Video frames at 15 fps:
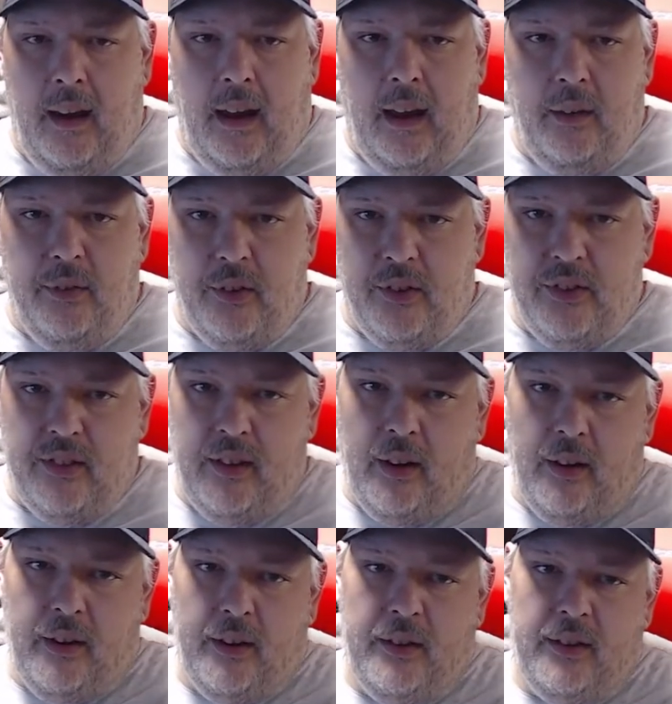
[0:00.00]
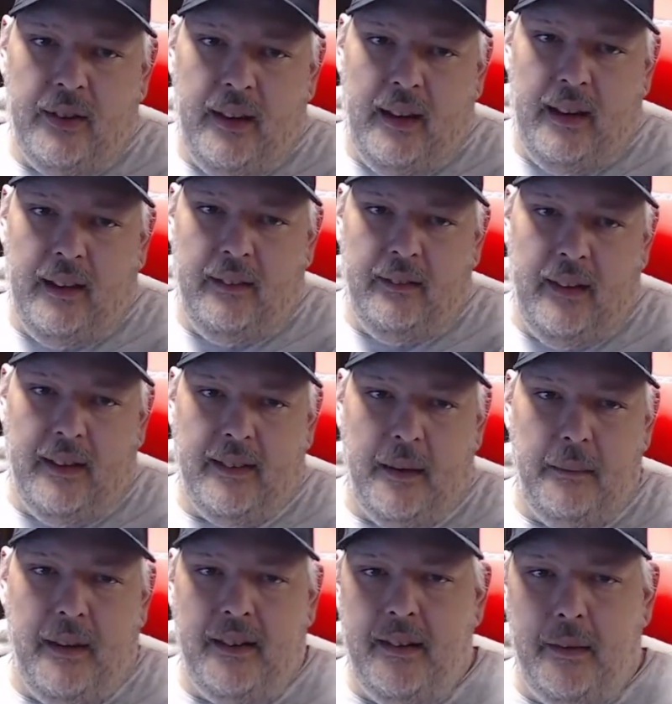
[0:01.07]
For starters, as I
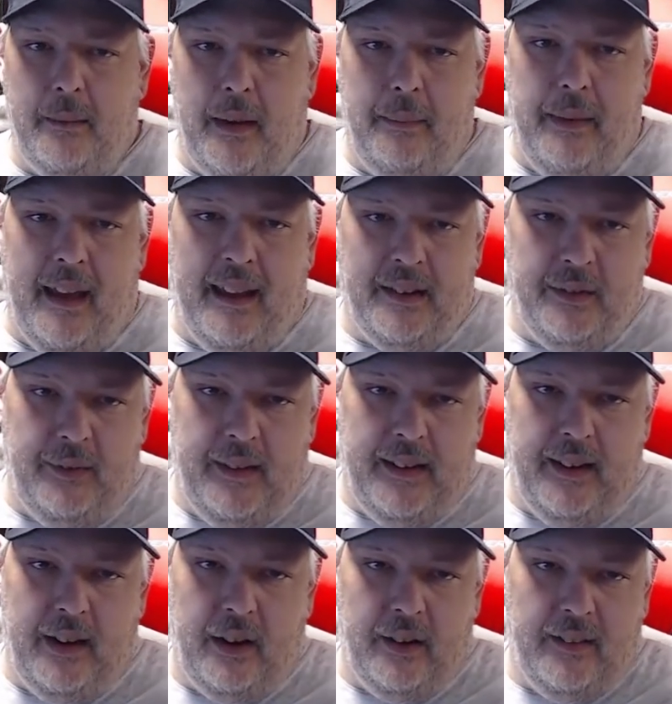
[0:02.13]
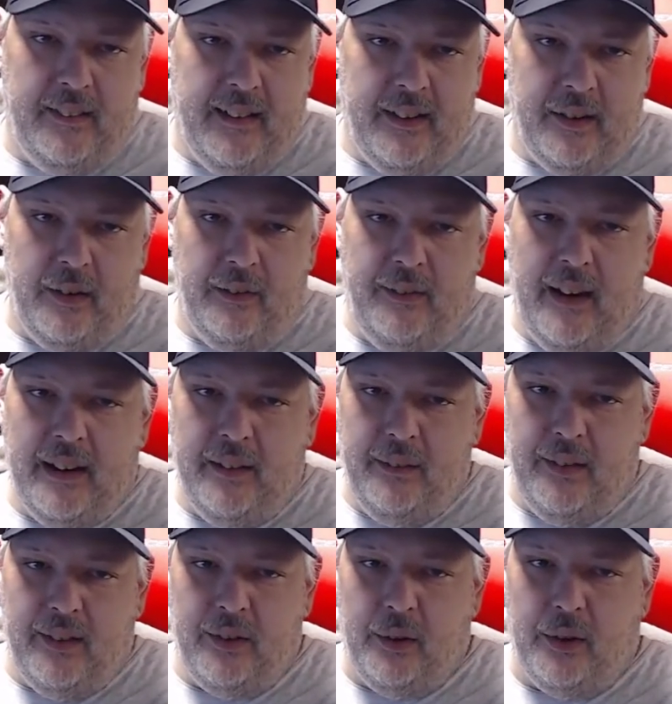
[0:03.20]
mentioned in my past video, schizoaffective
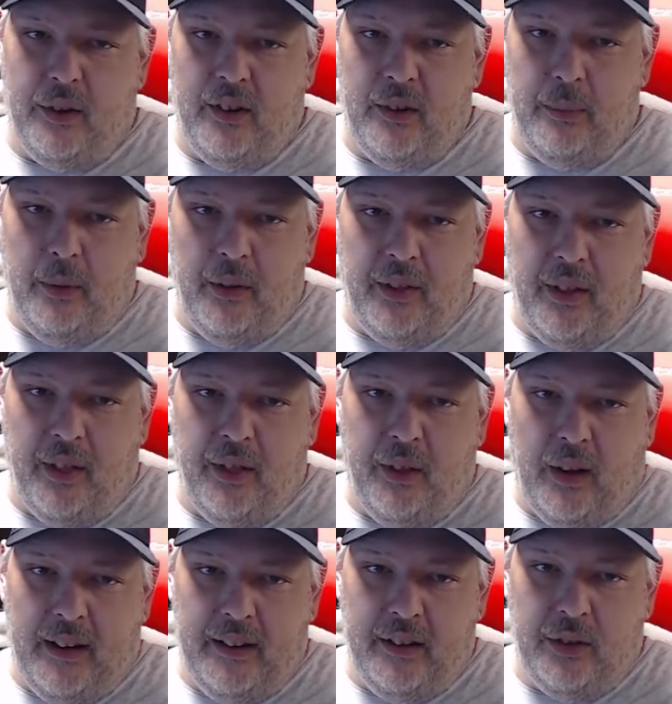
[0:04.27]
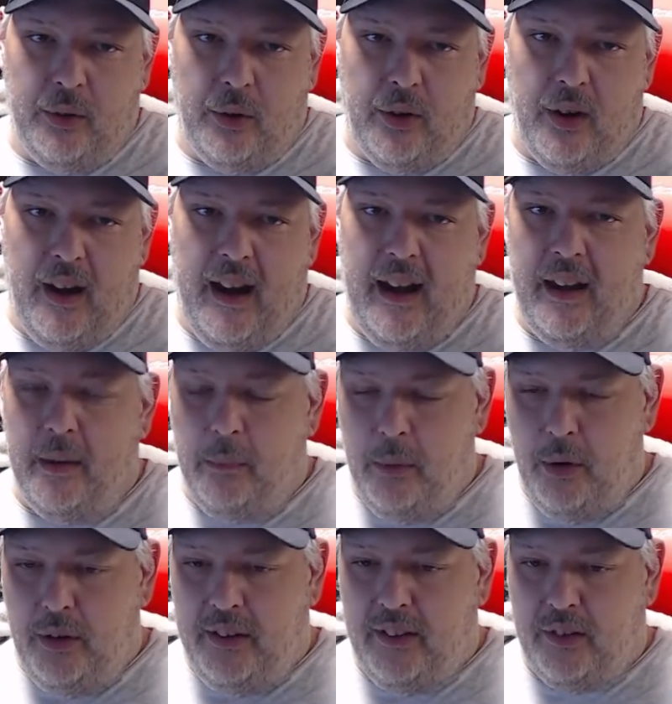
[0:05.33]
disorder is both a thought disorder and a
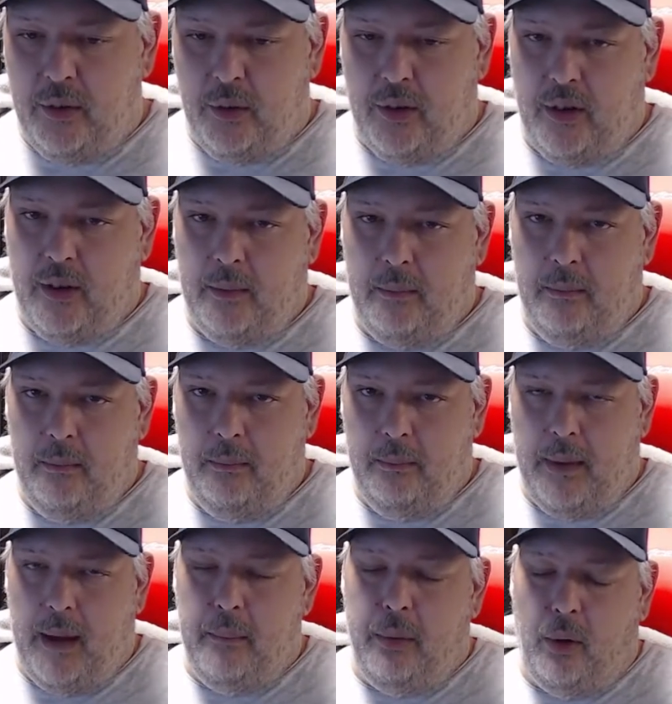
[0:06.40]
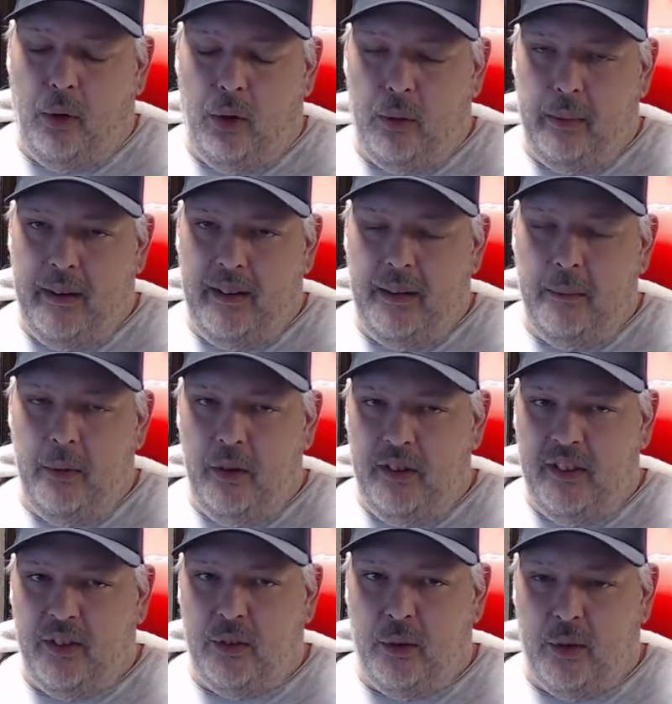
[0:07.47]
mood disorder. Bipolar being the mood
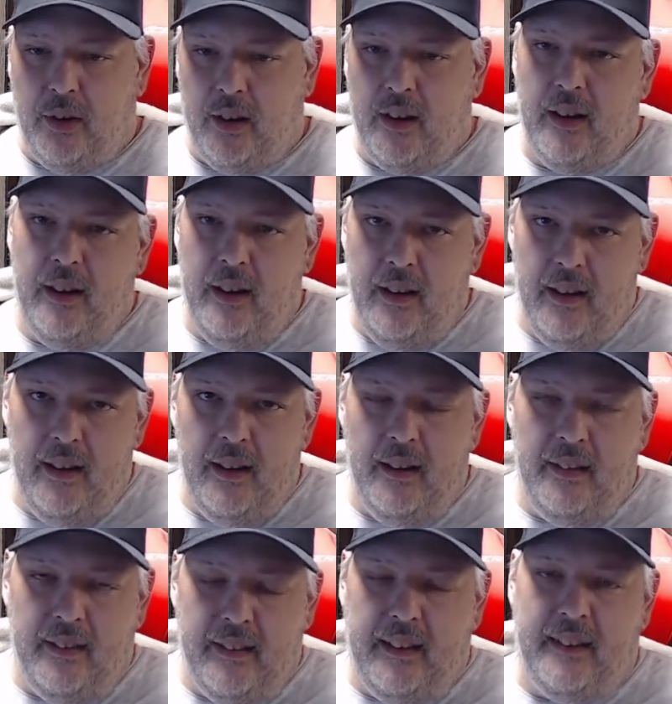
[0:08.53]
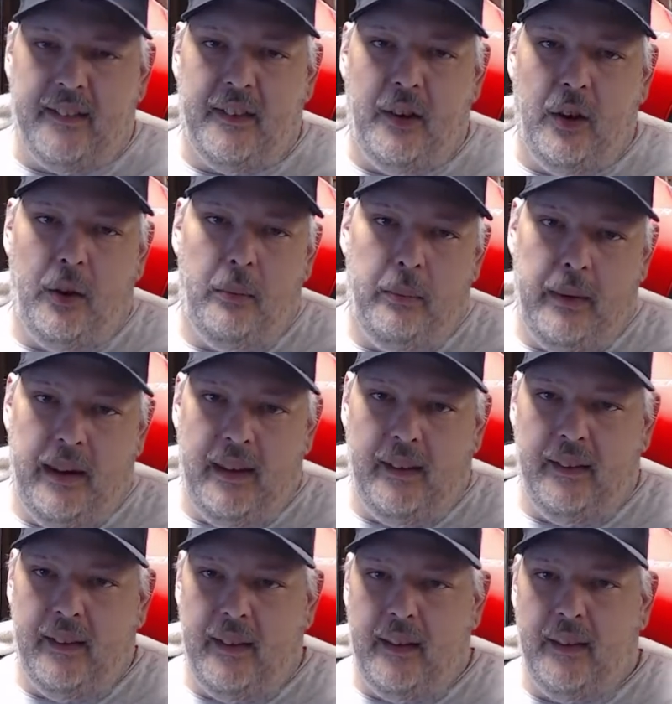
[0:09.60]
disorder, schizo
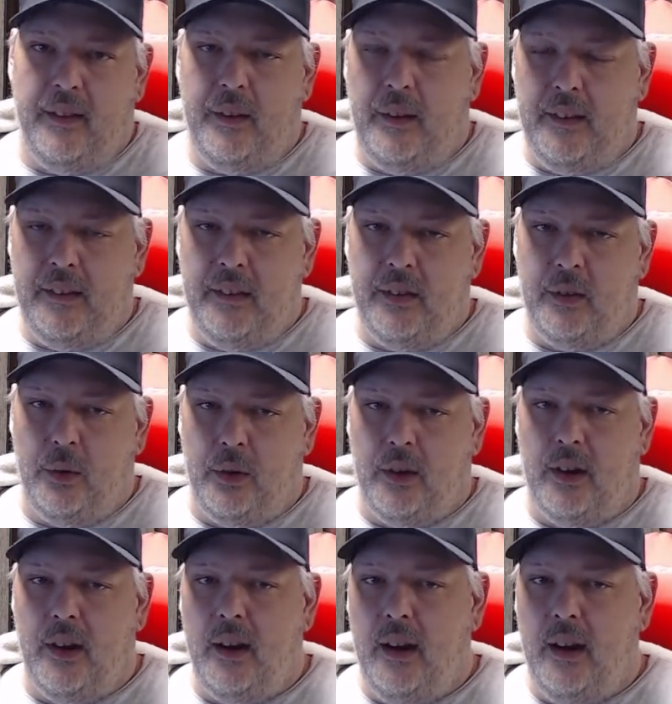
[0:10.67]
being the thought disorder.